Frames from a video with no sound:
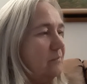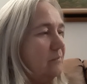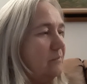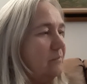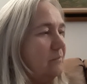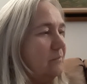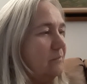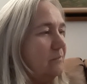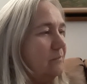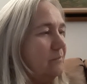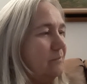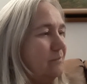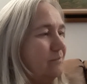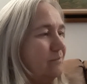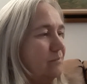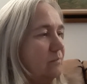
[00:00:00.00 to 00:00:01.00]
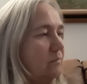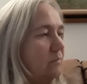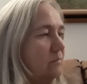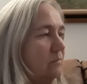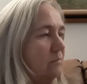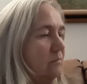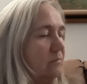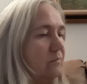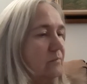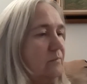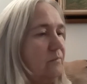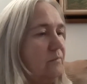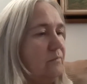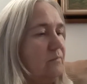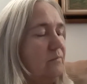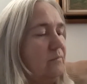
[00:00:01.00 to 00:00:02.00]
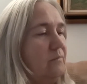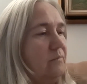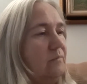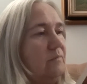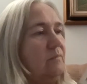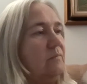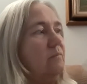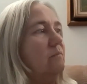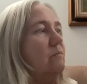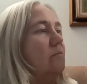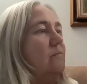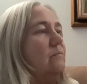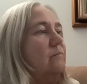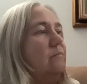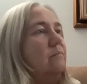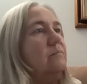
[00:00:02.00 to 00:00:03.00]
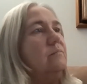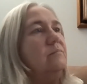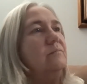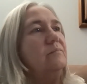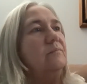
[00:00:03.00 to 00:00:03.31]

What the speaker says: [no speech]